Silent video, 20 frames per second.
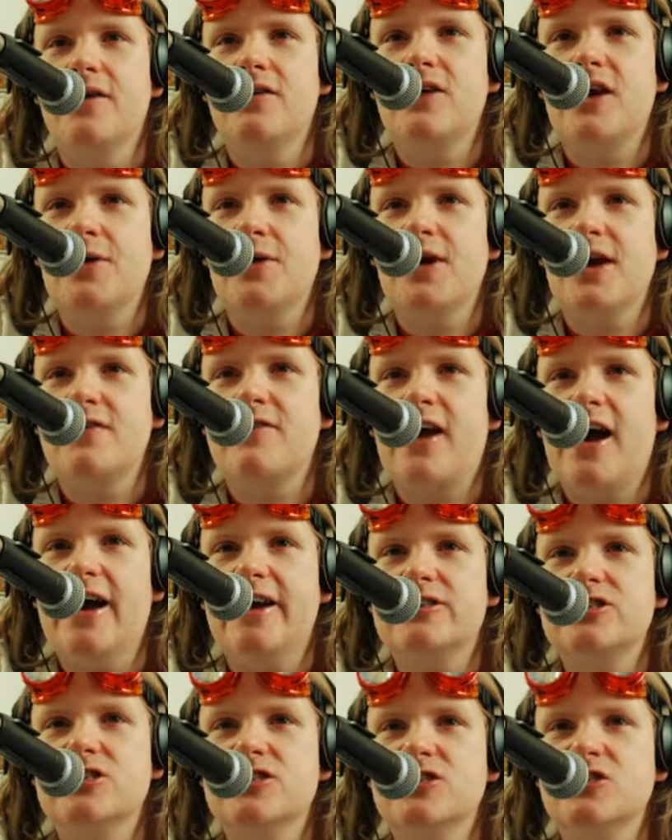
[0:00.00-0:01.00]
now we have
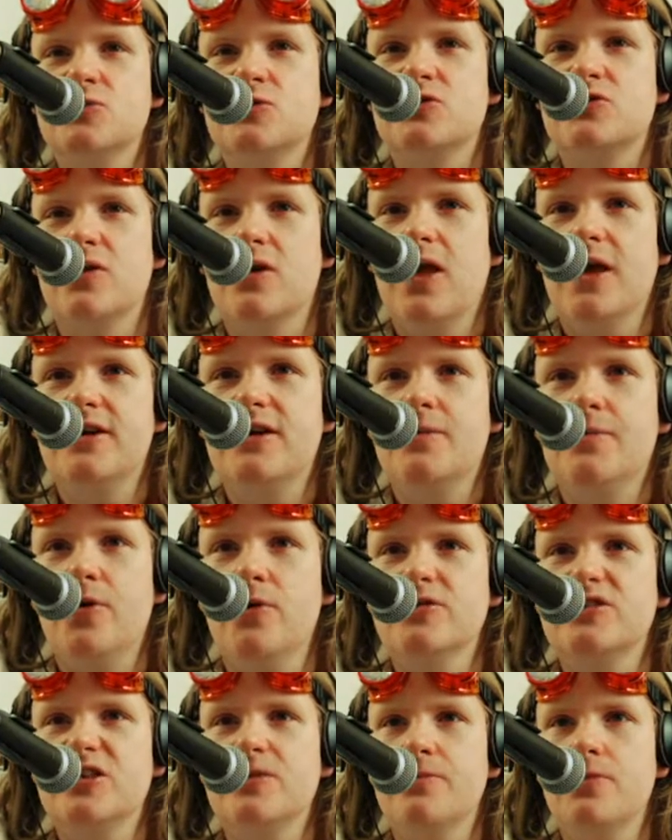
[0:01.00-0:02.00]
actions, which are a lightning
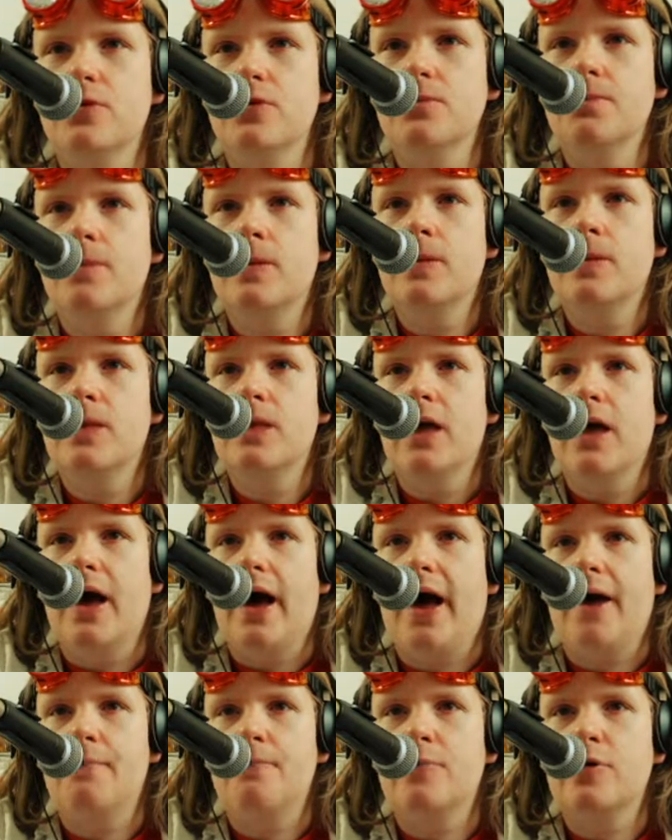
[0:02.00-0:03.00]
bolt symbol,
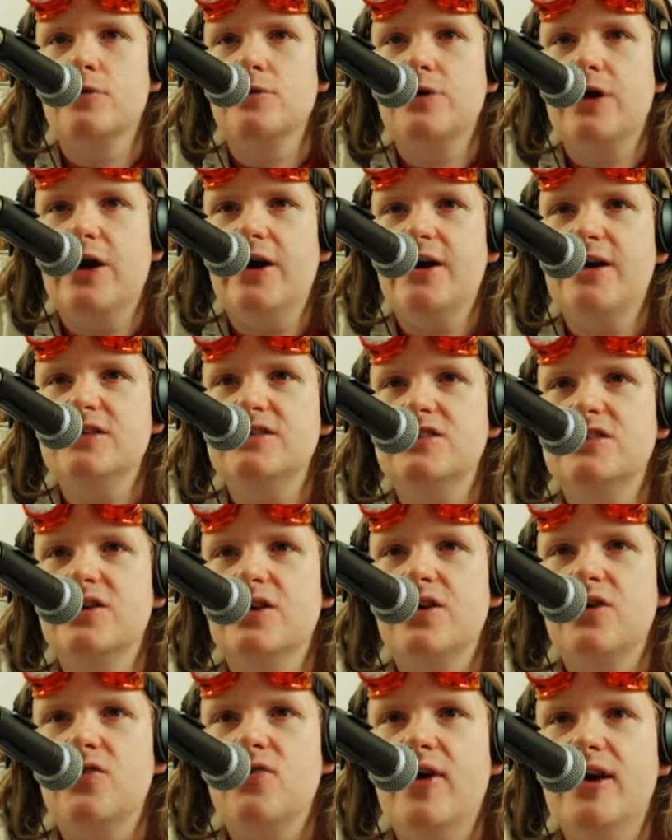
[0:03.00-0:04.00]
and blue cards.
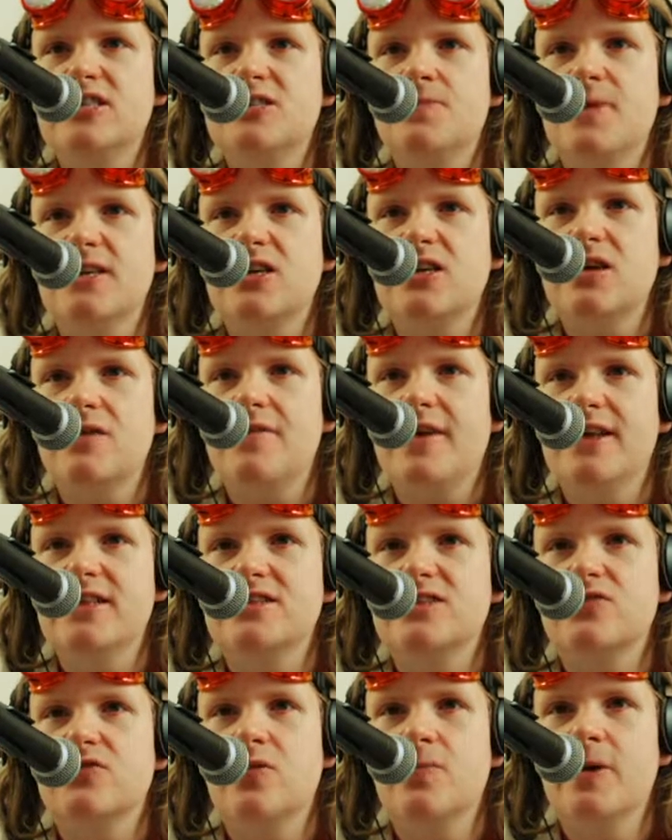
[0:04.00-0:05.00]
They're special
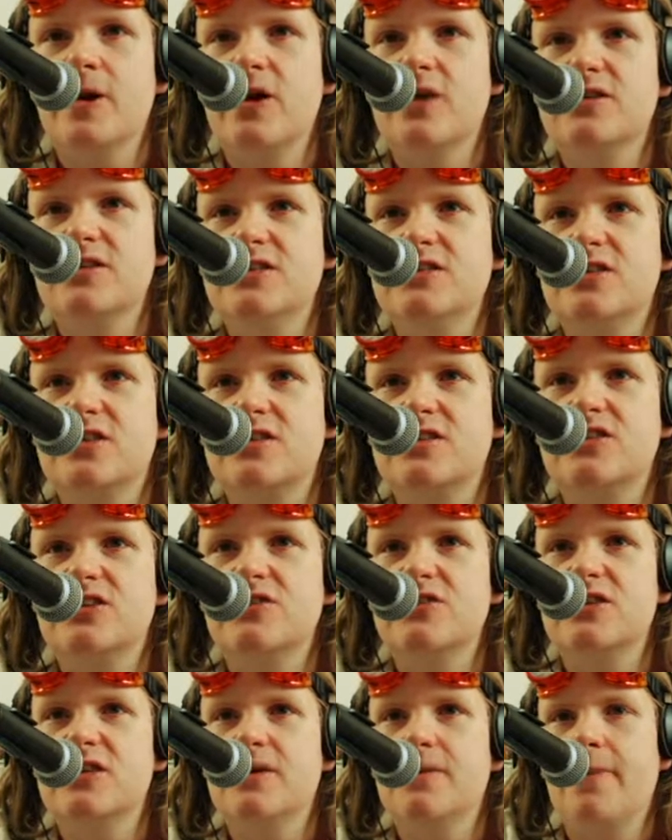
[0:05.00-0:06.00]
events or abilities that can
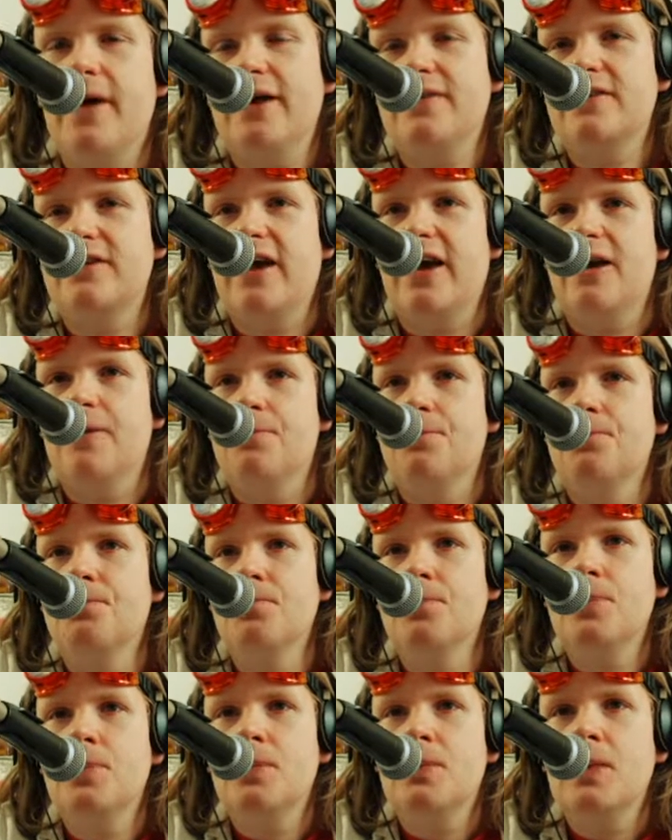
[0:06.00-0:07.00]
seriously impact the game.
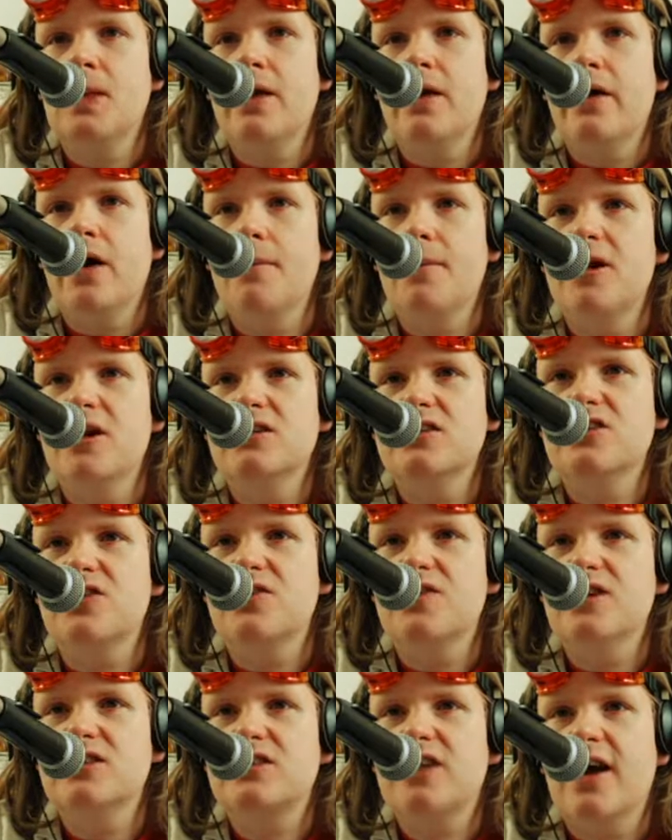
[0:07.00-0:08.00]
Abilities on
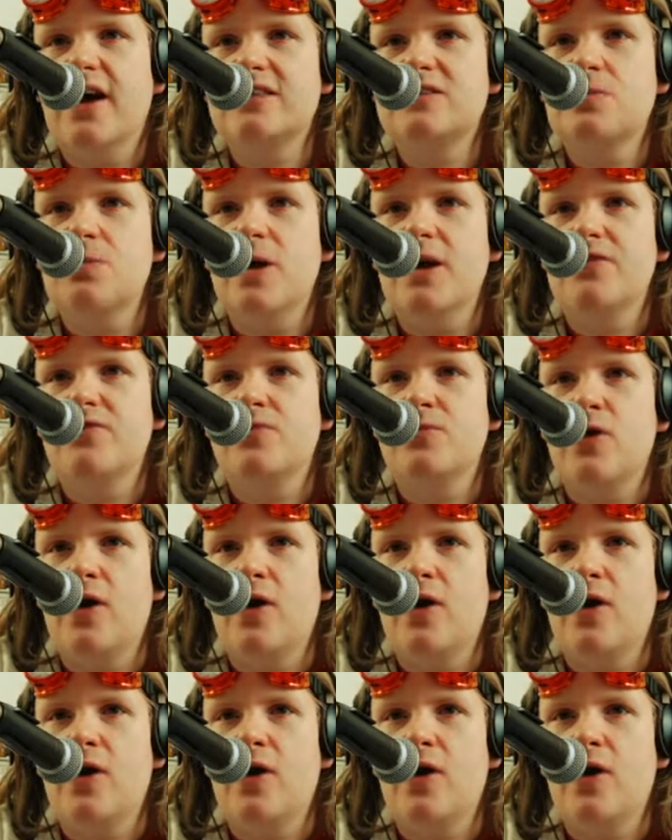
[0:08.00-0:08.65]
these cards are played from your